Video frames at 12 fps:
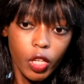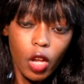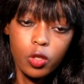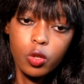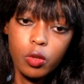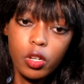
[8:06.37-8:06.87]
I
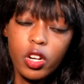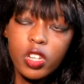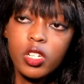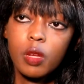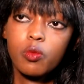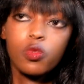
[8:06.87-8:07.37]
also to
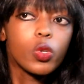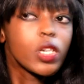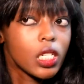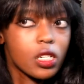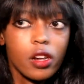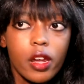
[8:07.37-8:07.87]
create time to
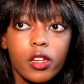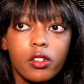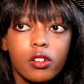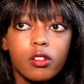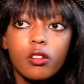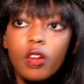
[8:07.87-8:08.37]
eat
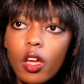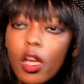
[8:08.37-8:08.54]
right.